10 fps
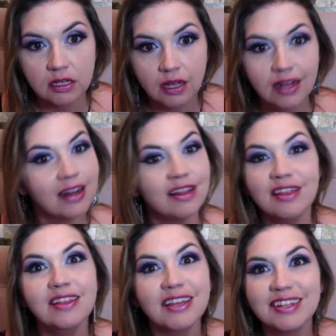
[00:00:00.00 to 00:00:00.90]
and
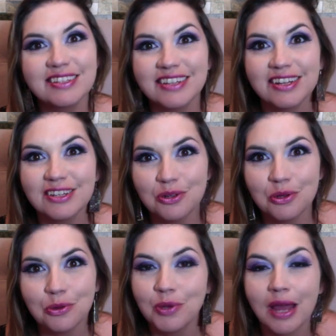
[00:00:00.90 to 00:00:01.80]
anything that gets done to
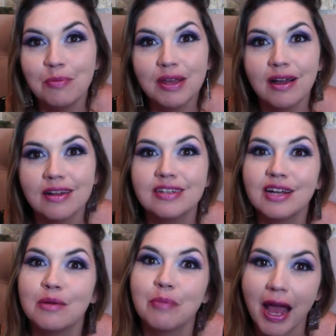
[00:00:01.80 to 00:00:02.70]
you can be
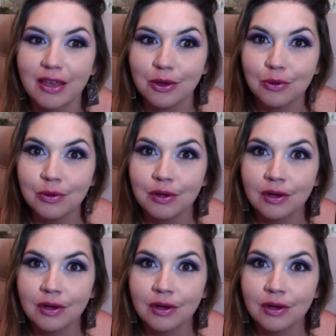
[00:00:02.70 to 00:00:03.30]
undone by you.